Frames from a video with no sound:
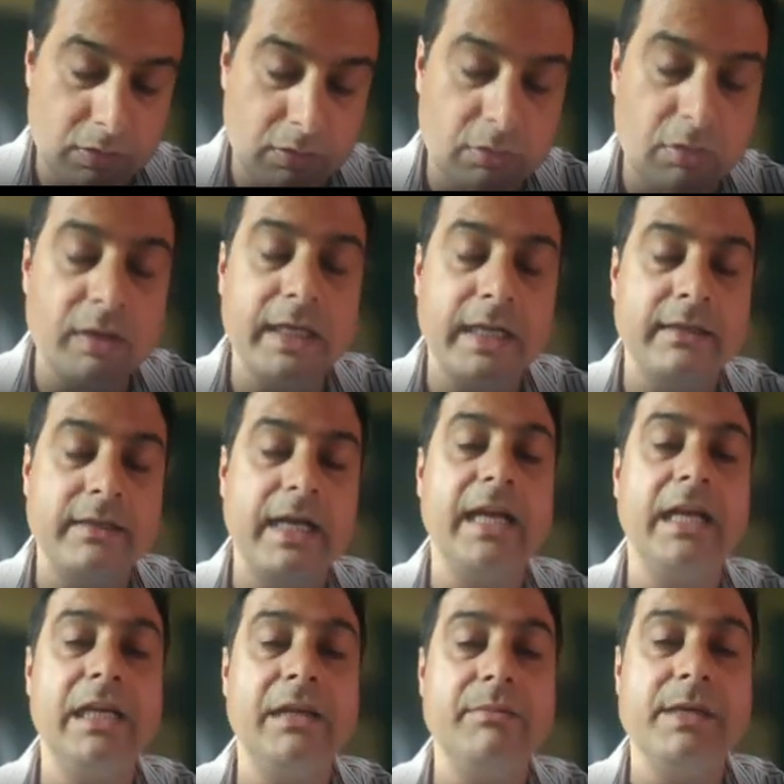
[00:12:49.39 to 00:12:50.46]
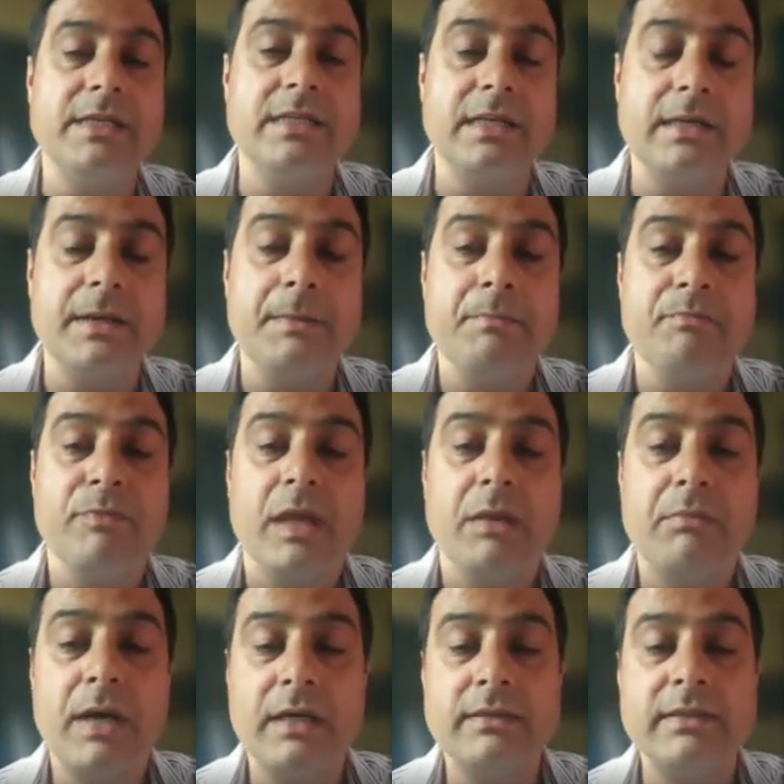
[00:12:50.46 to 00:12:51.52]
not entirely missing,
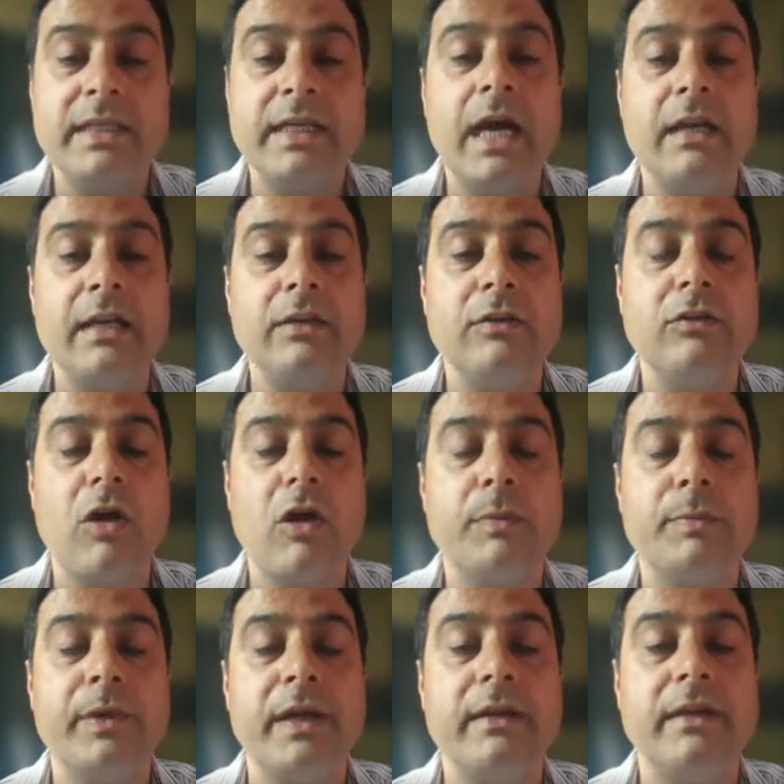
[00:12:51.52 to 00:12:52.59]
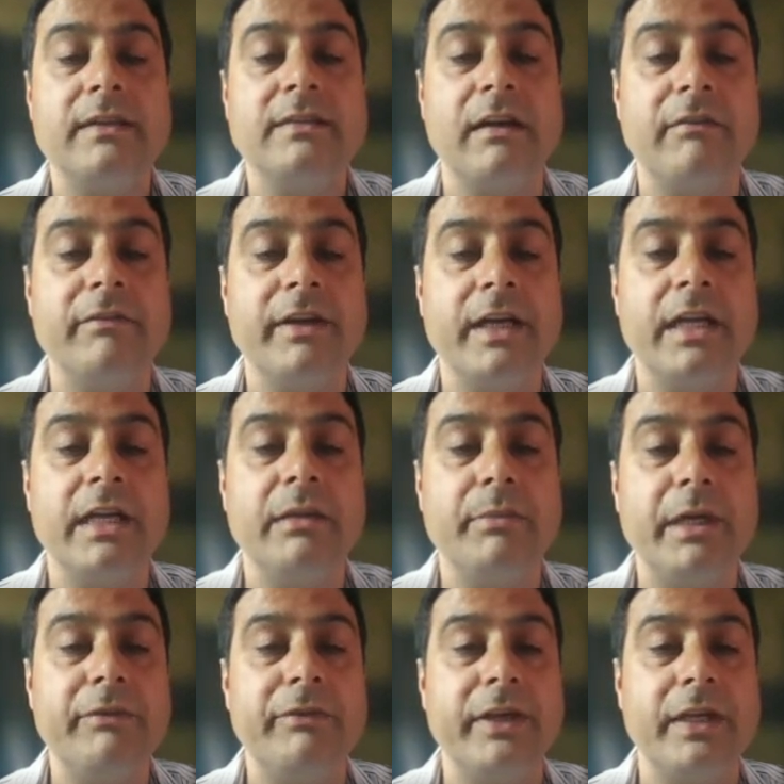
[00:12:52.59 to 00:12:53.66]
but they are incorporated somewhere in
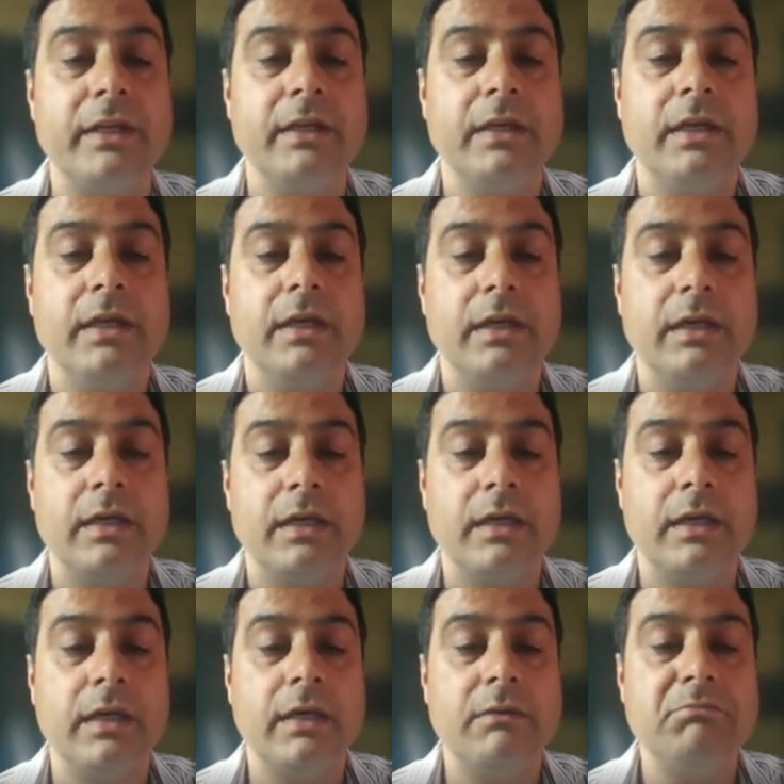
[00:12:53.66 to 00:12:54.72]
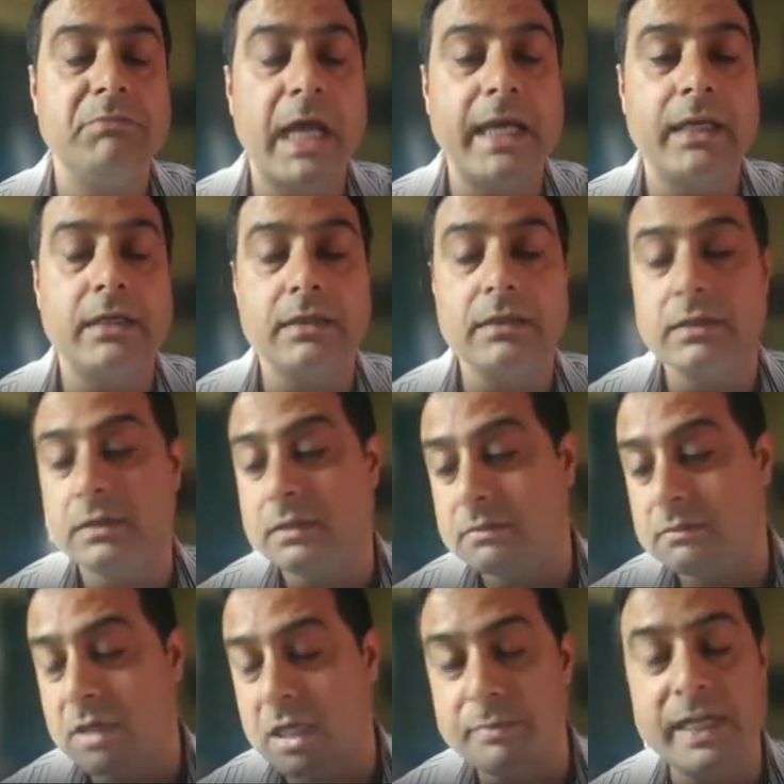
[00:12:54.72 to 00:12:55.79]
between,
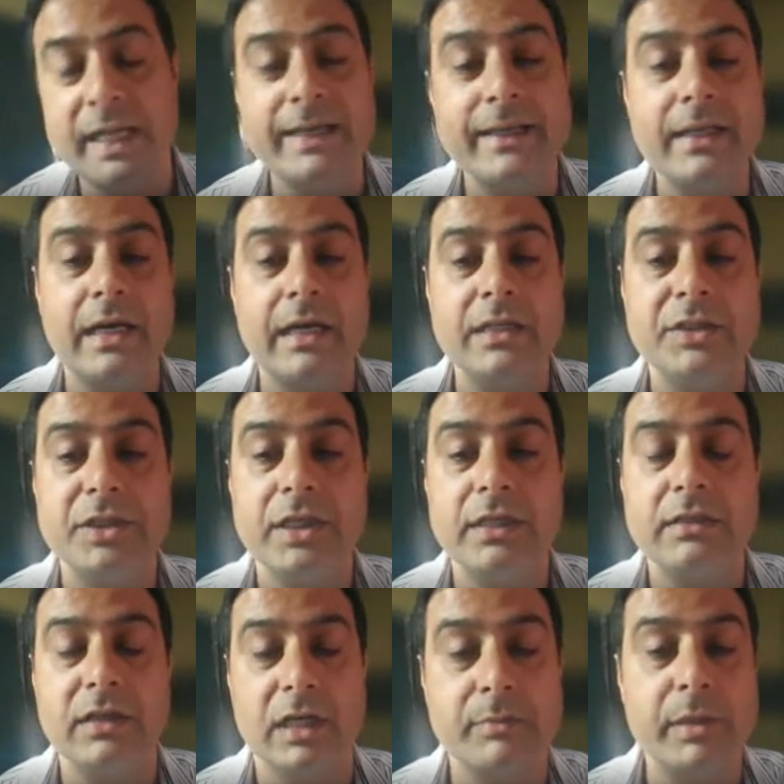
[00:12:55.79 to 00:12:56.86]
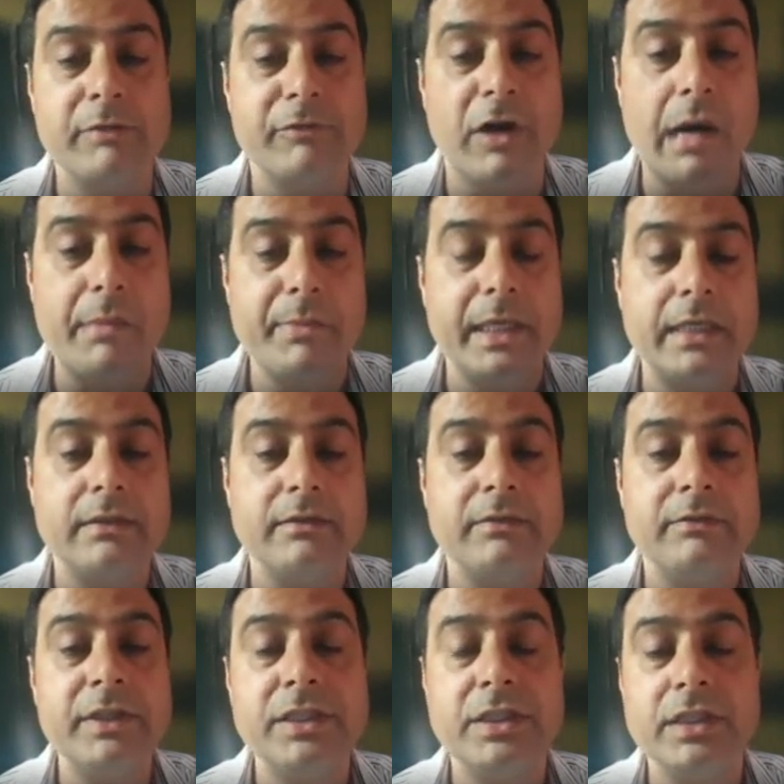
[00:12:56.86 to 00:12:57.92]
urban agriculture, urban farming,
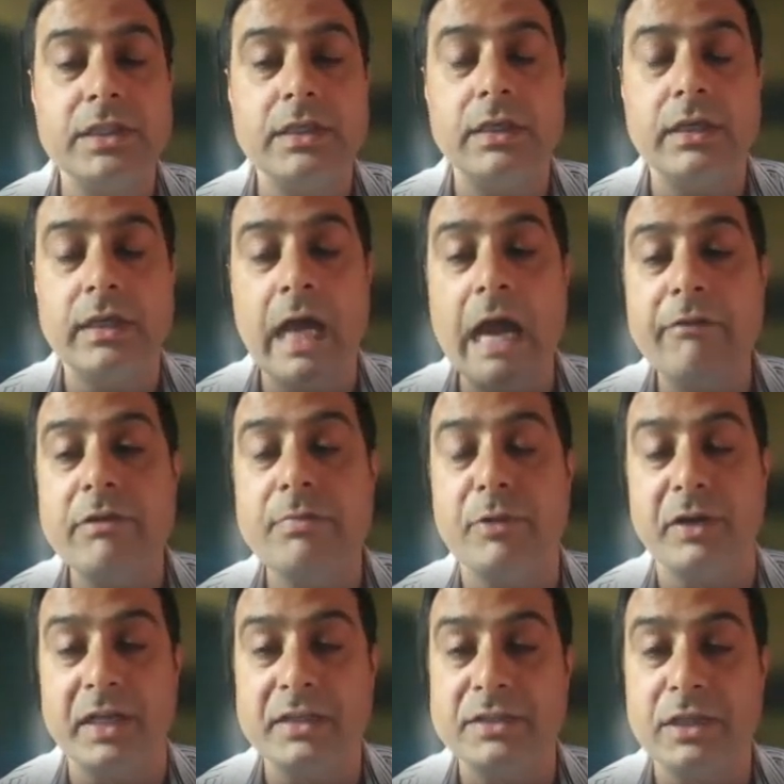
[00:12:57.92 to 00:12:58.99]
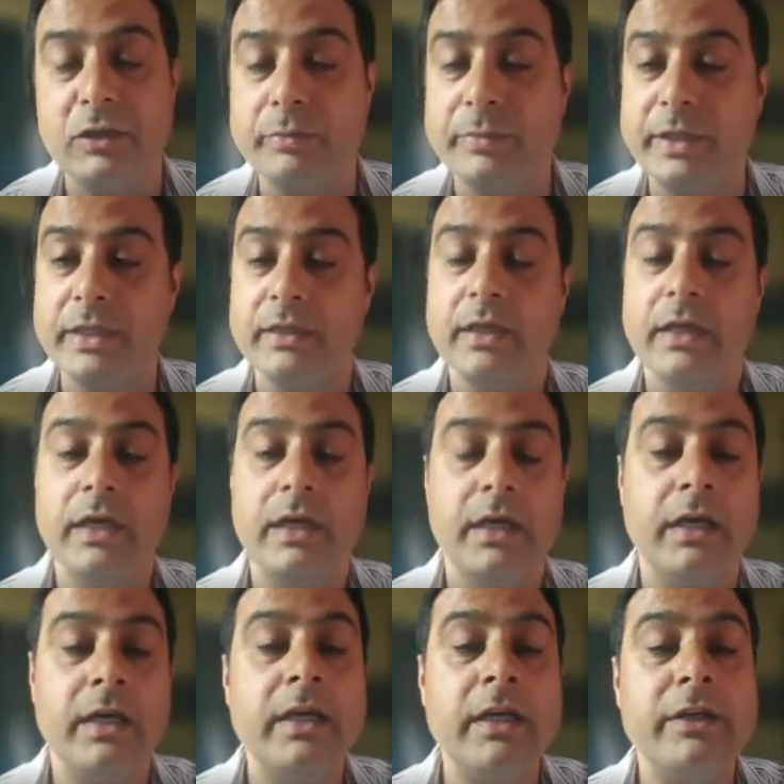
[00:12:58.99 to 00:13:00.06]
which have a potential to be
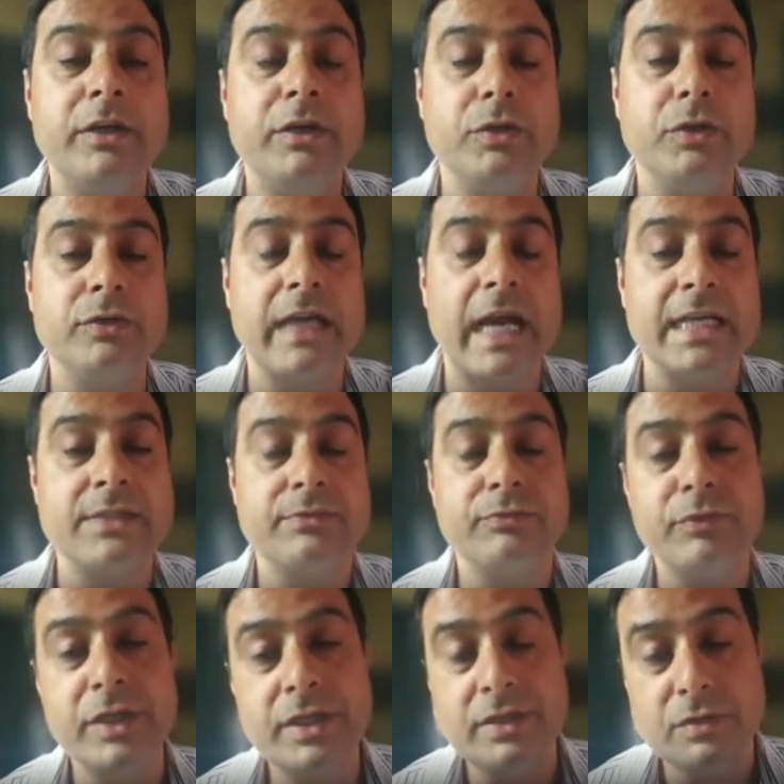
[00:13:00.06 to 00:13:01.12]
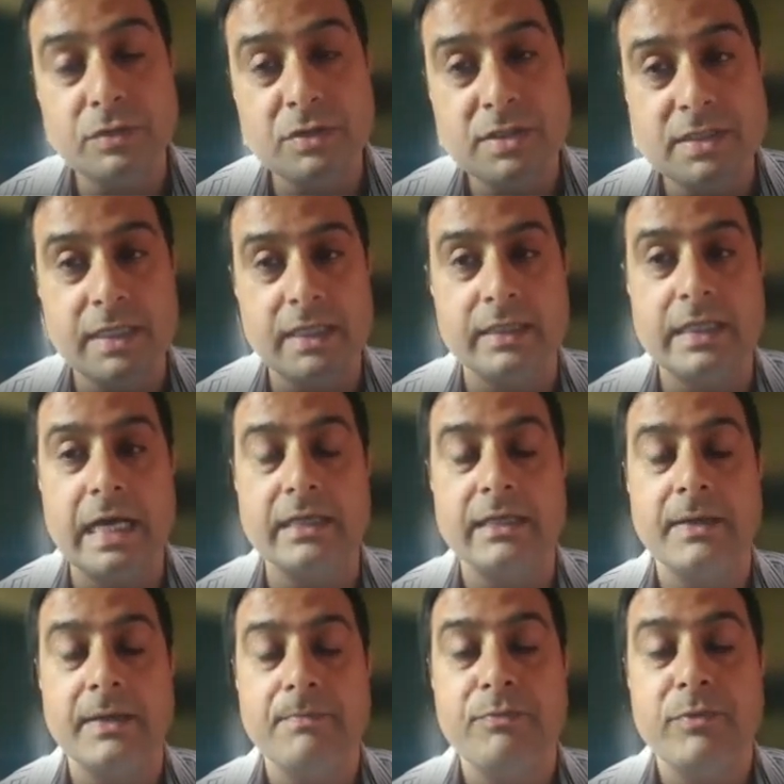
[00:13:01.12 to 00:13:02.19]
introduced, as we could see that
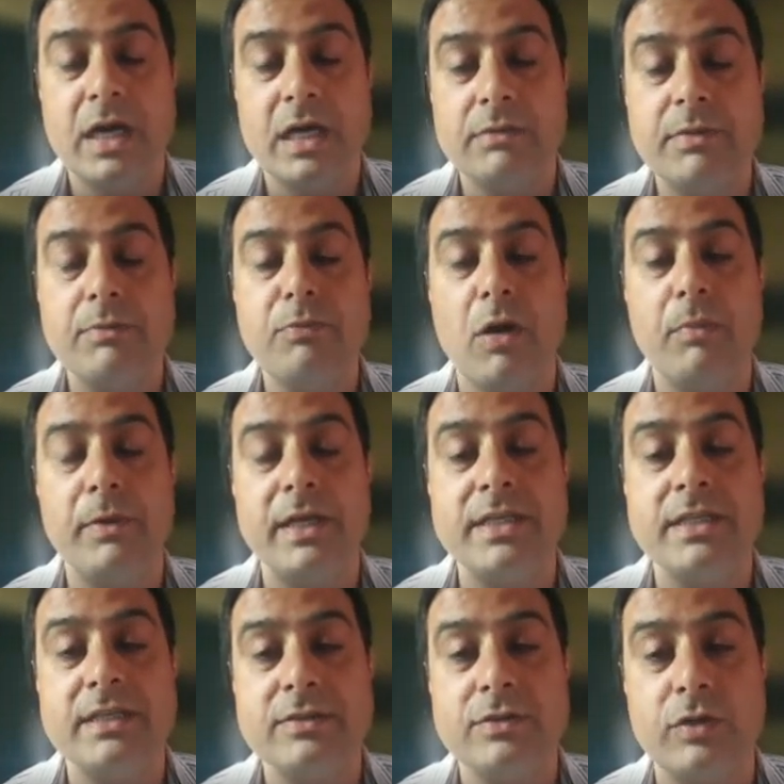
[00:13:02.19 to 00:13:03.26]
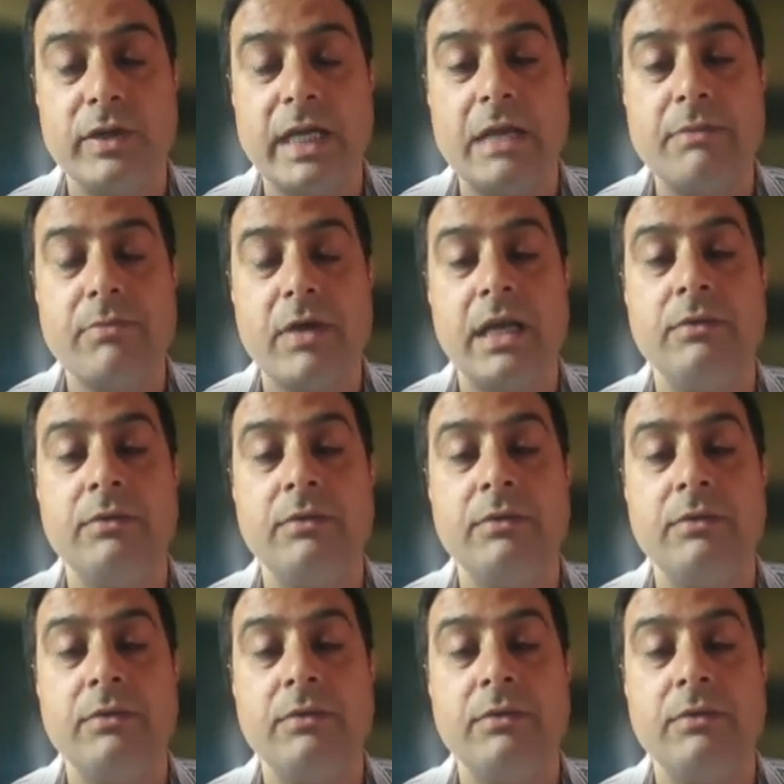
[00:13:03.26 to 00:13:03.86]
the urban population is growing, and by